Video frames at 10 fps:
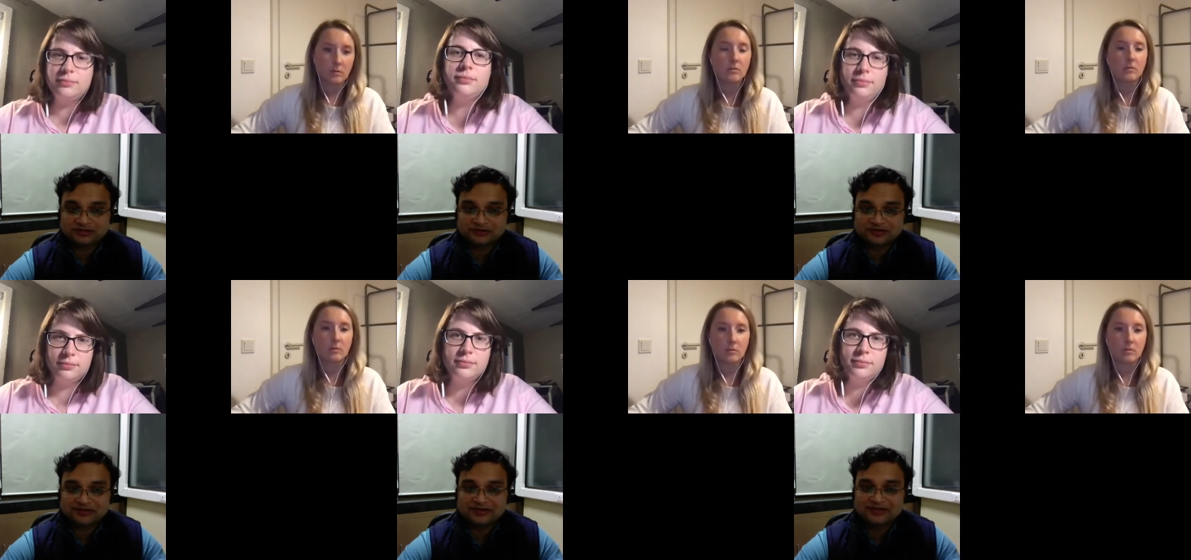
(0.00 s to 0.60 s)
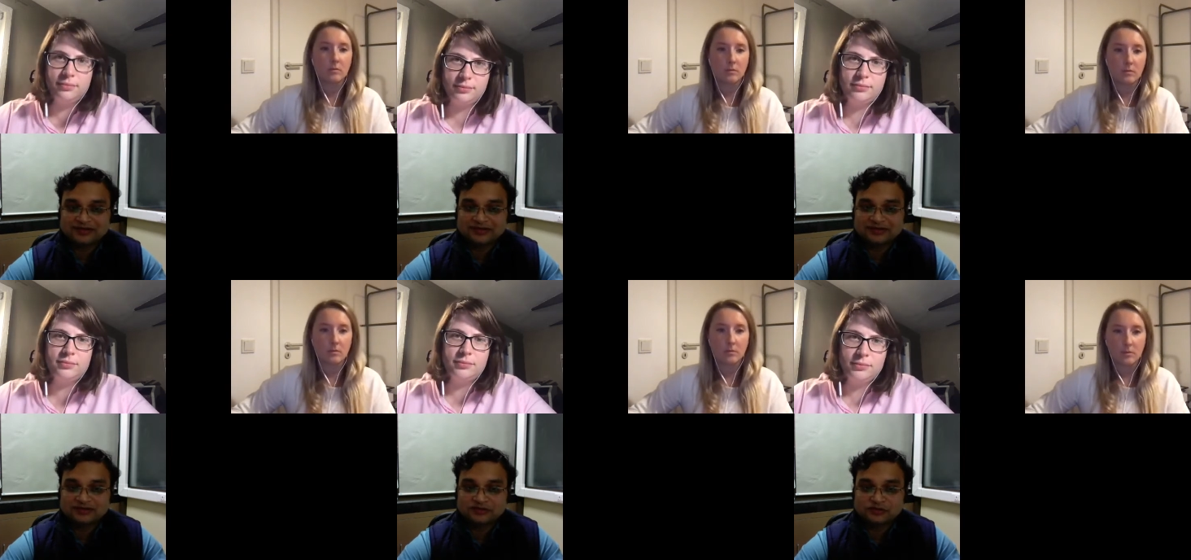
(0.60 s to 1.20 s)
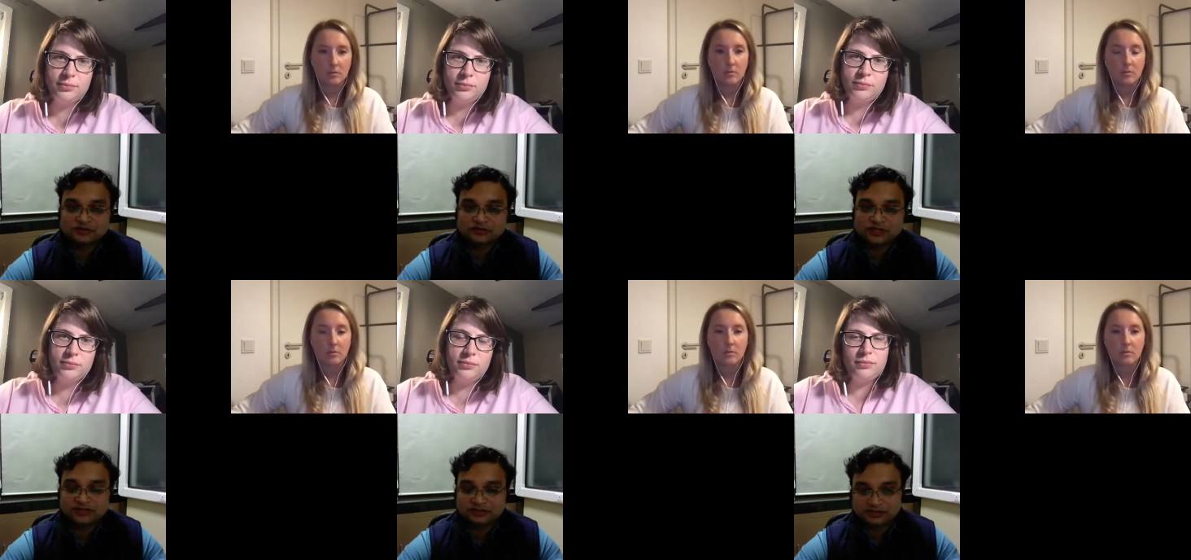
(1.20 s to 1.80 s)
Speaker 1: Okay, so
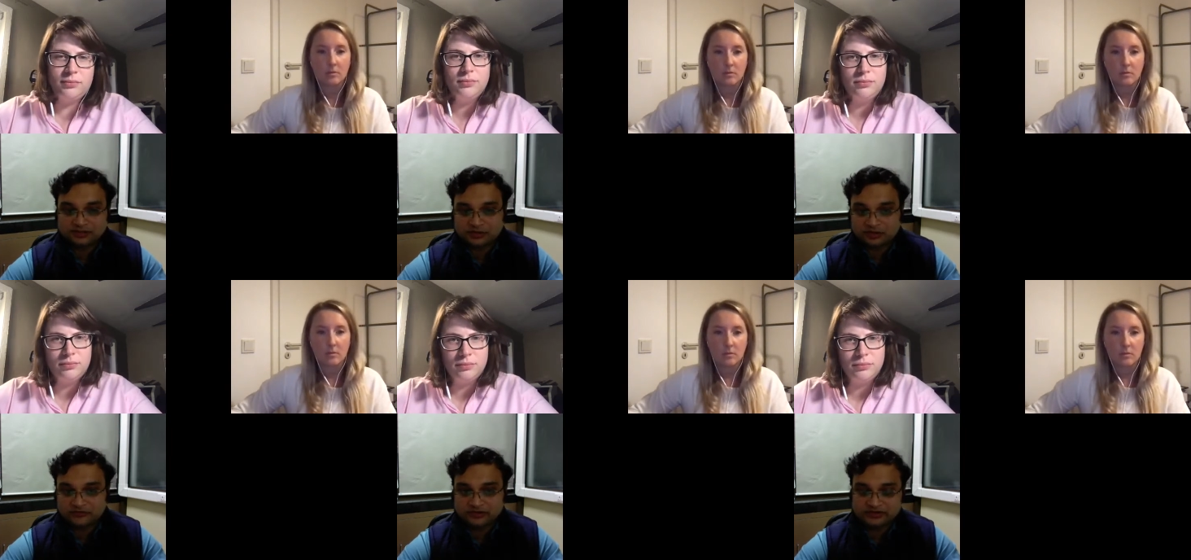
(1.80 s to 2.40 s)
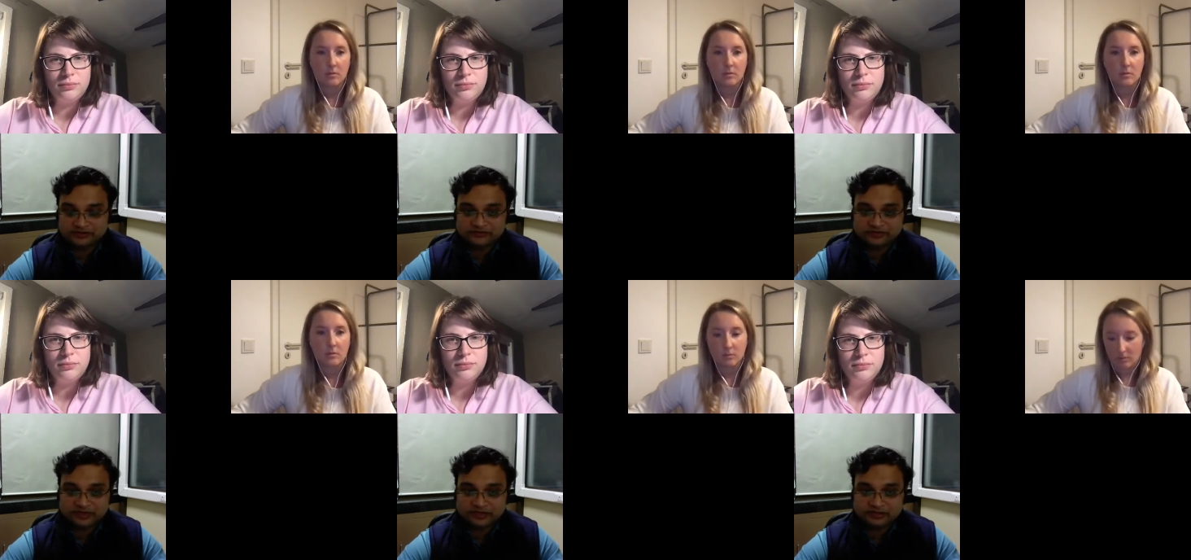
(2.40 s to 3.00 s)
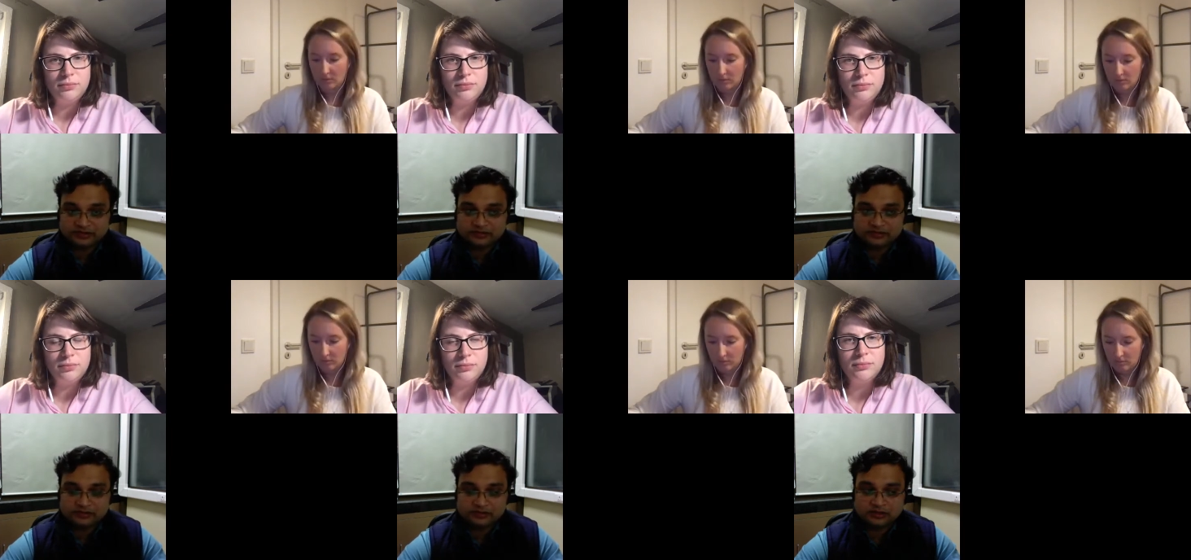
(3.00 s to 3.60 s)
things are not very different here.
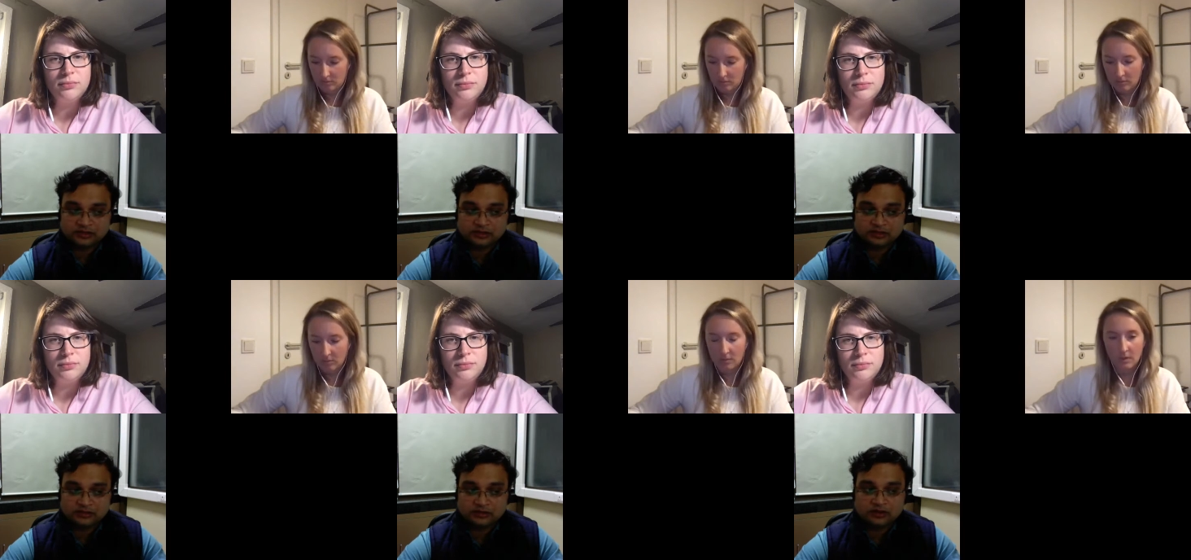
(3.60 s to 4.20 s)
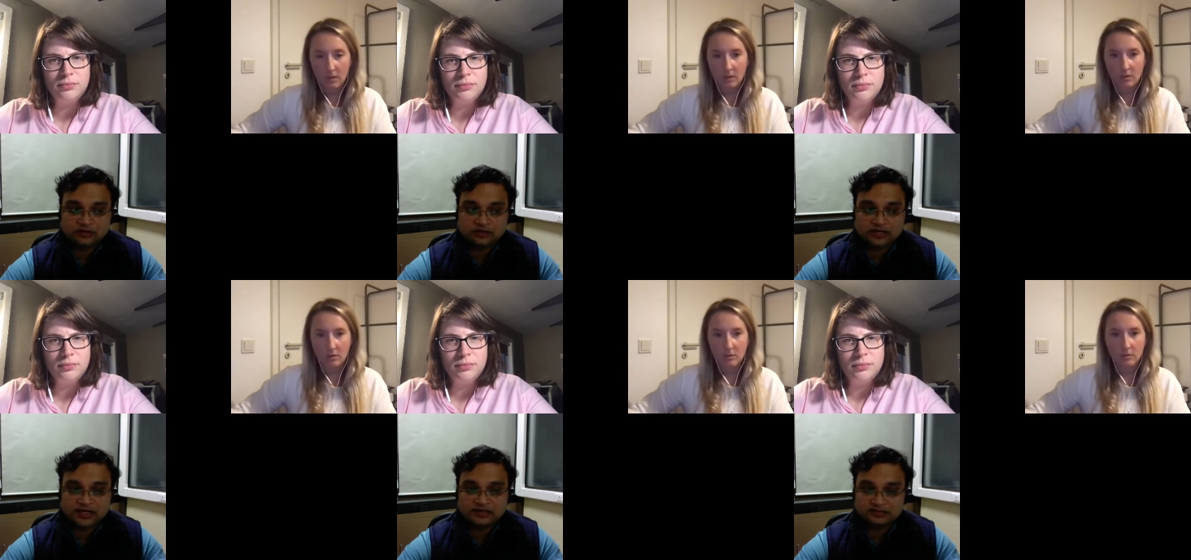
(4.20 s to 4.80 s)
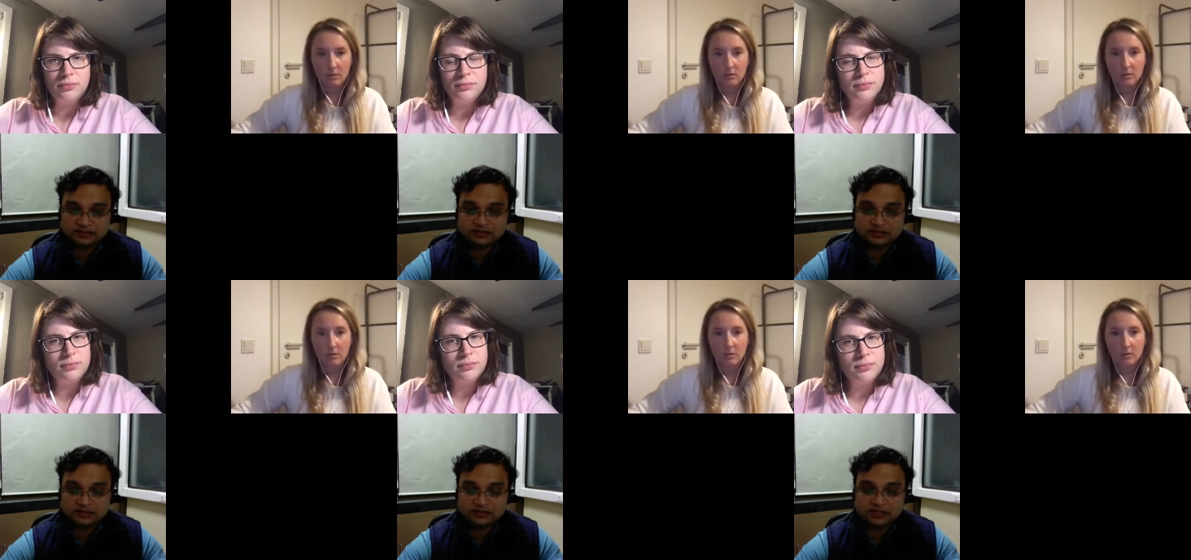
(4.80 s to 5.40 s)
It's not as
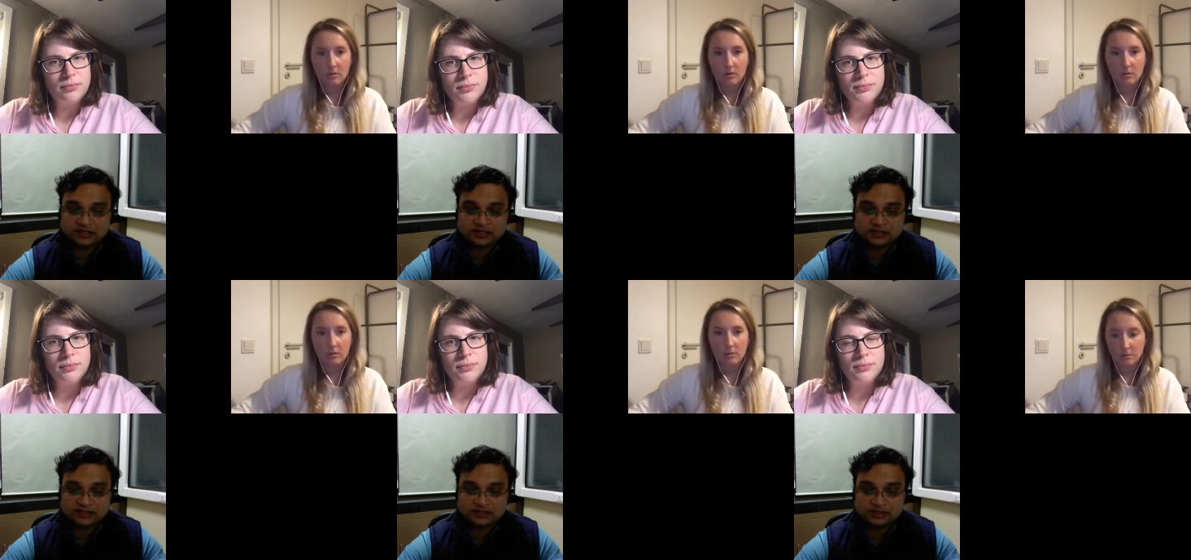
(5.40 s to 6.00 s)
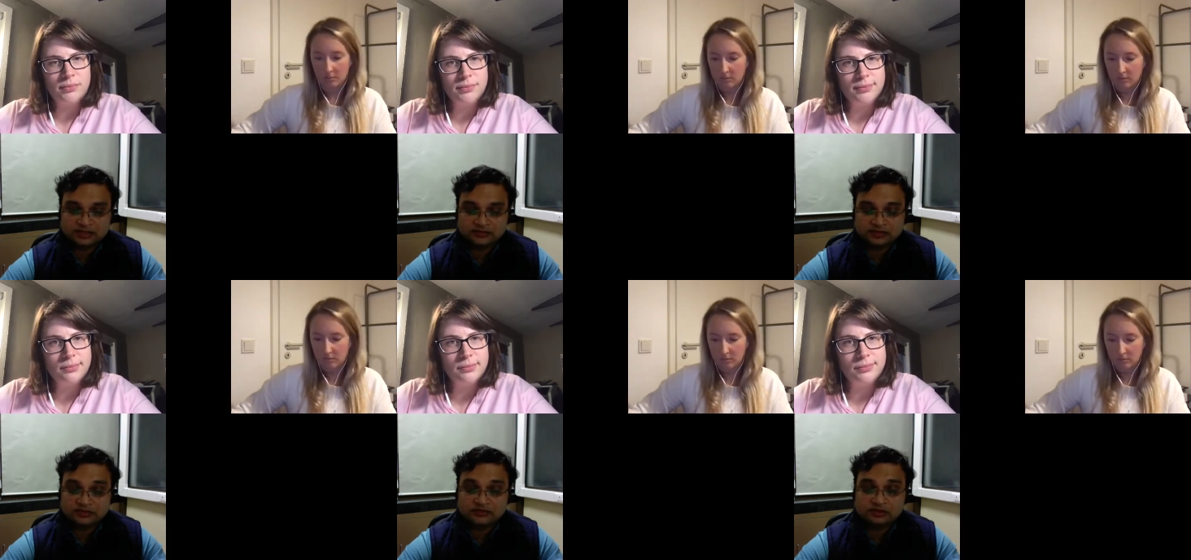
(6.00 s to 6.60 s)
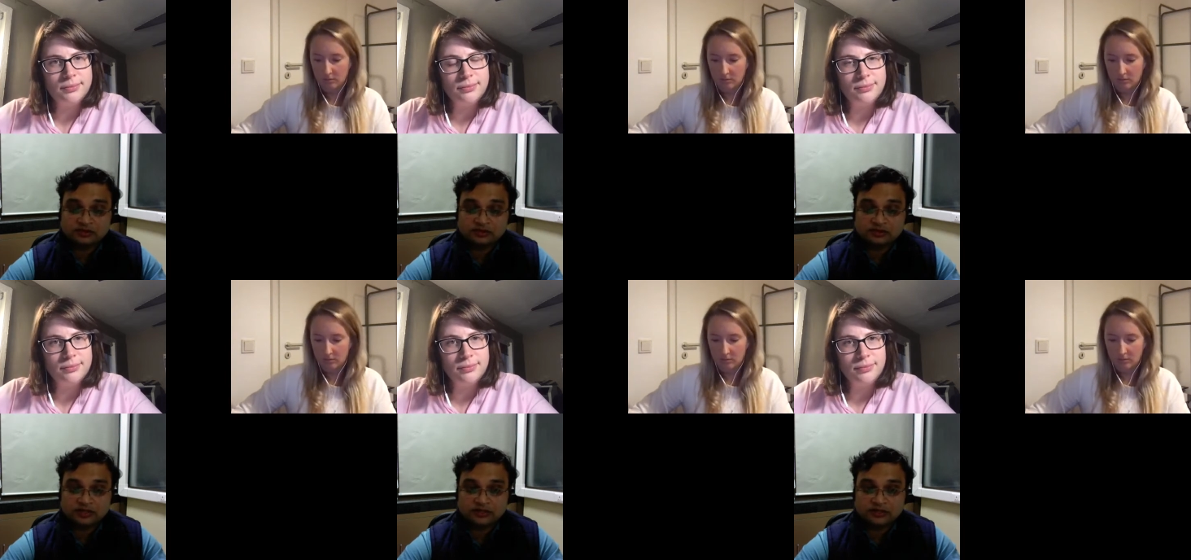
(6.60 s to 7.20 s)
structured as which I saw
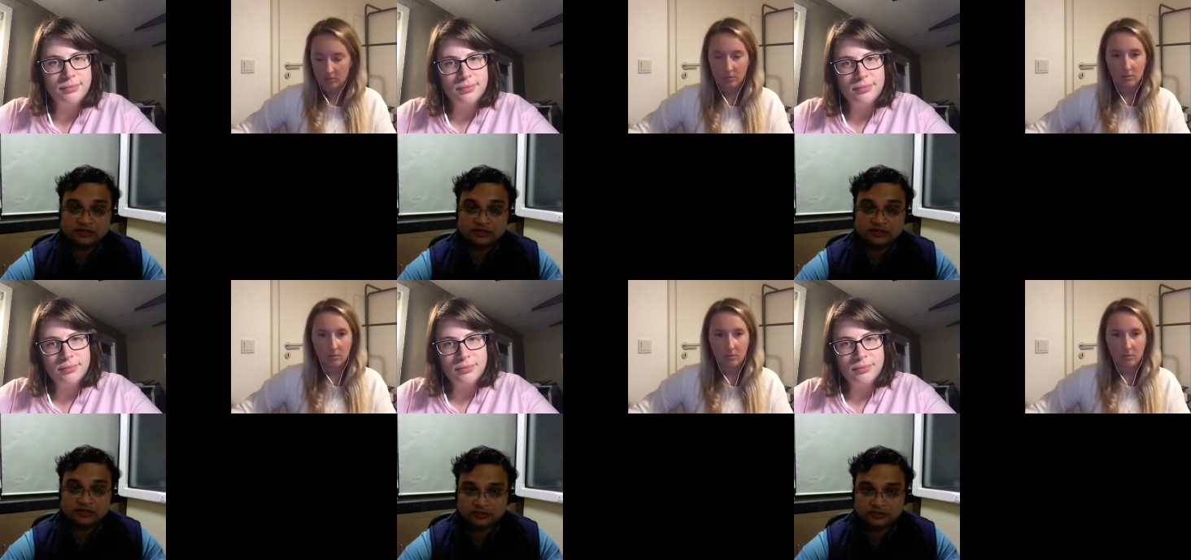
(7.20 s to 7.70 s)
in Europe,